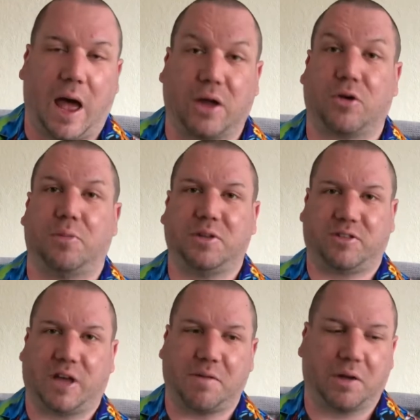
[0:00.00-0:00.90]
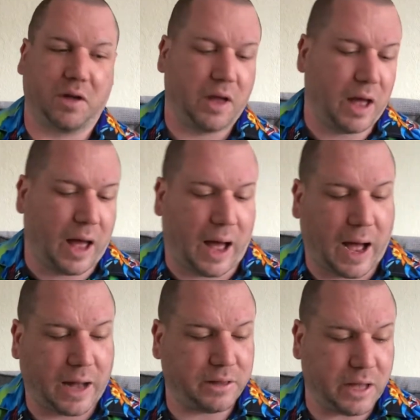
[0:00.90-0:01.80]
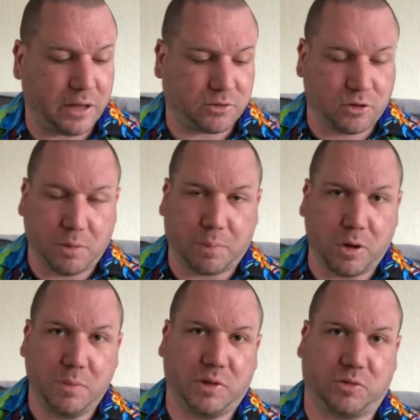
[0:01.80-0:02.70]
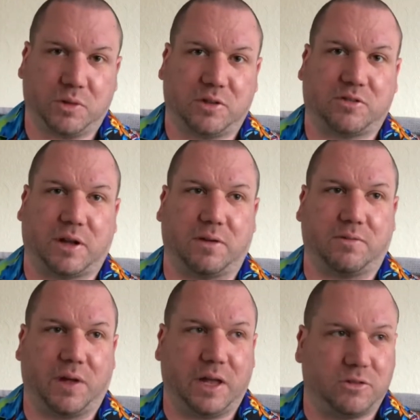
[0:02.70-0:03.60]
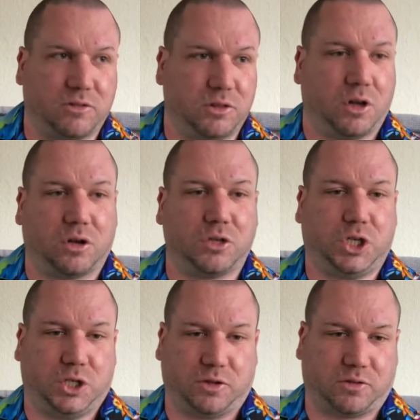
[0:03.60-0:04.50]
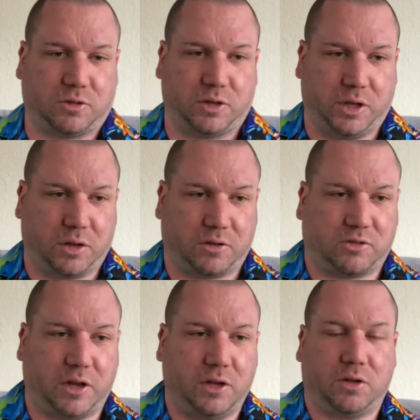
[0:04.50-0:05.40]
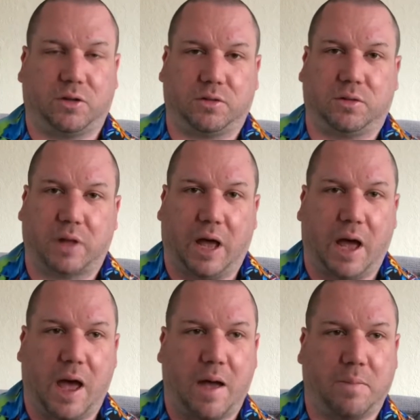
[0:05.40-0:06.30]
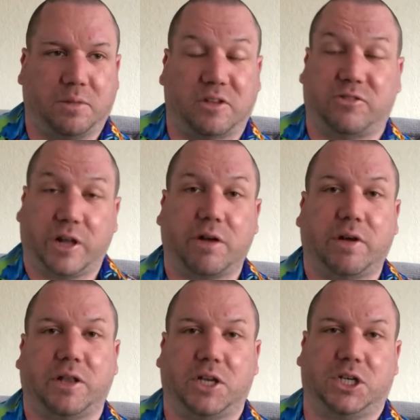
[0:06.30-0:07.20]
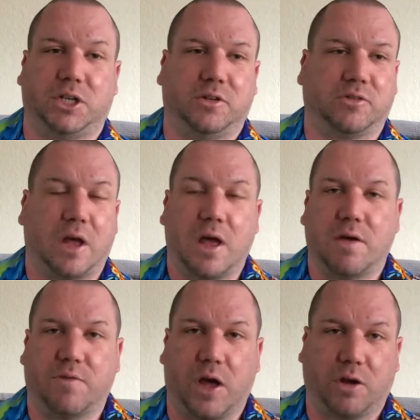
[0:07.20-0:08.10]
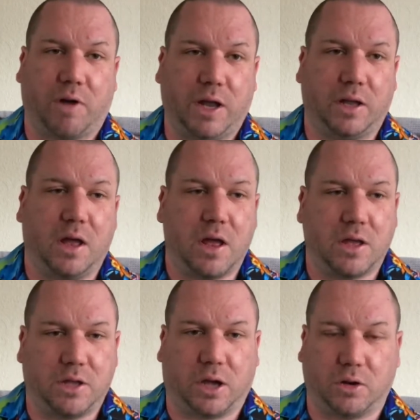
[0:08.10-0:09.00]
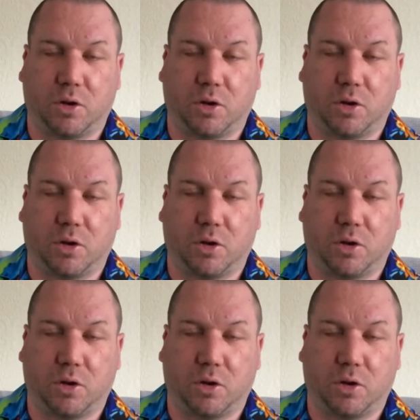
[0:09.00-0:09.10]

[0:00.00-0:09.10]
coming together. And it sort of blew me to understand that it's not just, you know, the single distillery additions that are great. You can